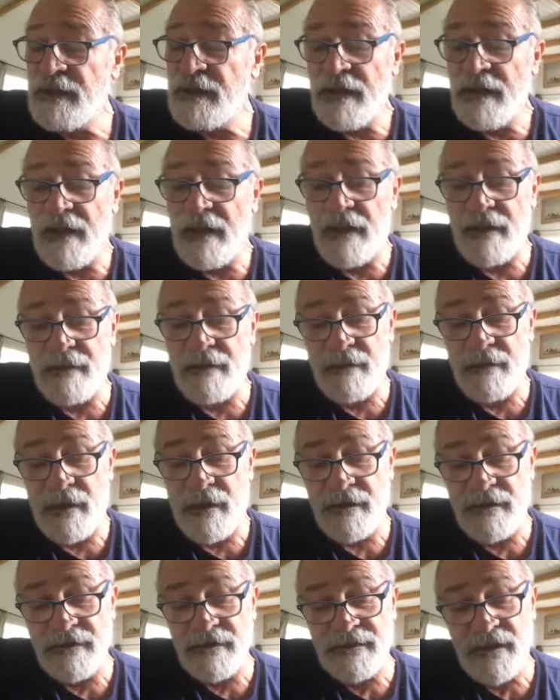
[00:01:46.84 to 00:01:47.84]
and I
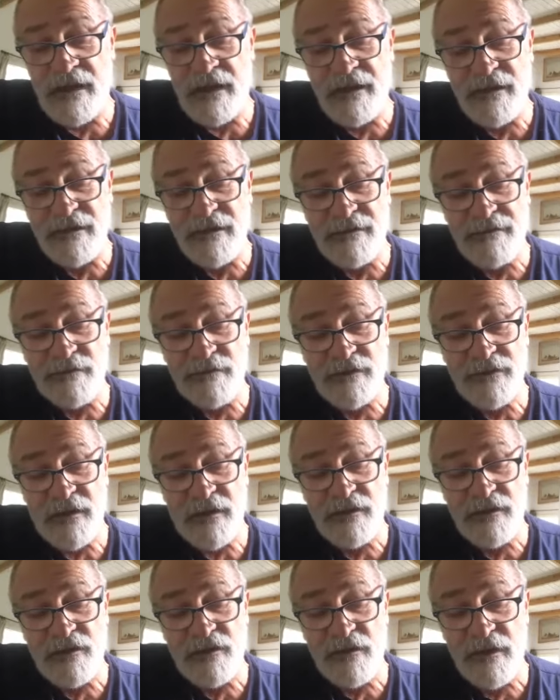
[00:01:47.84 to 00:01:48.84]
decided to try
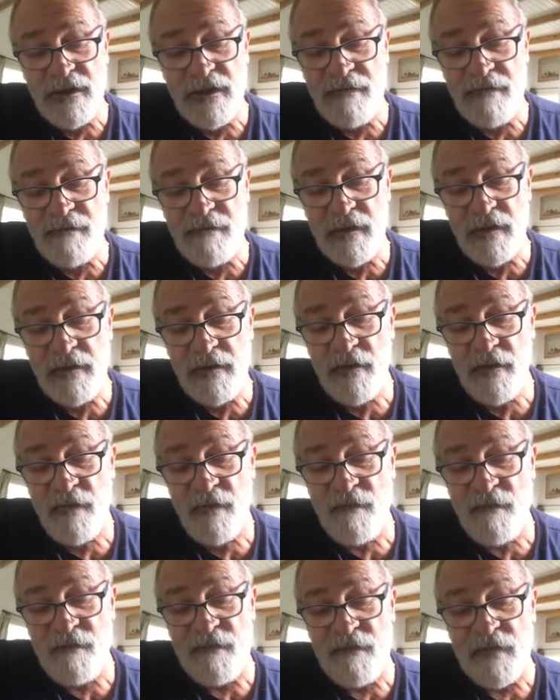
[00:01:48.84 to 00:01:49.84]
to live
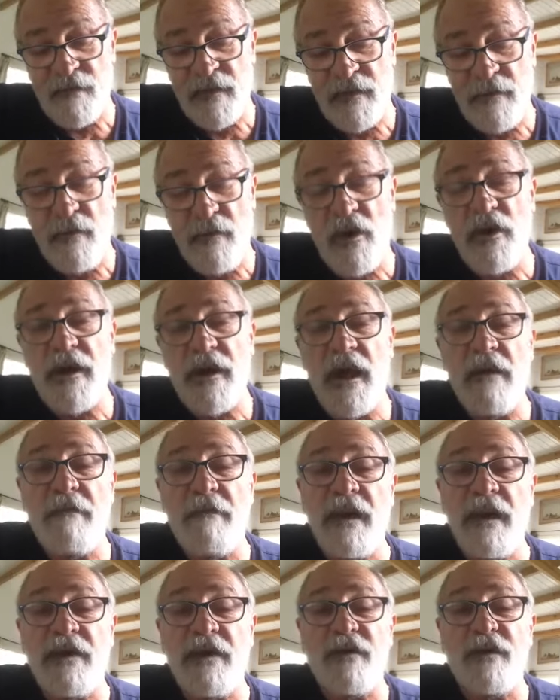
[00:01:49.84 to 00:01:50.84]
from the money I
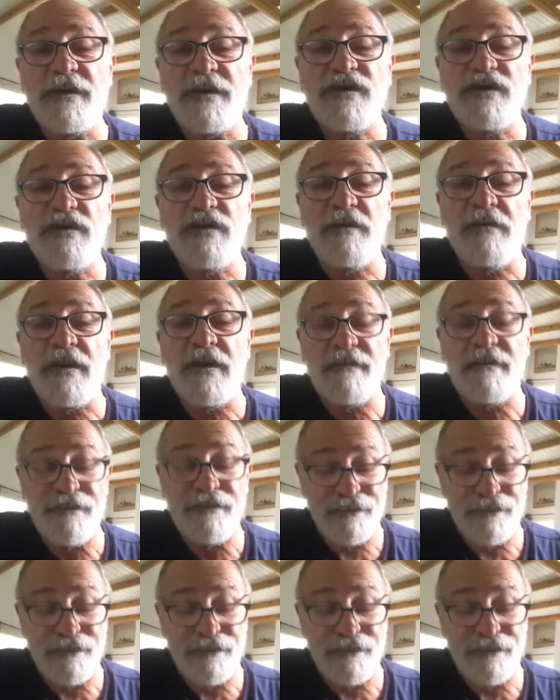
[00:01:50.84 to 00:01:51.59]
make with swimming.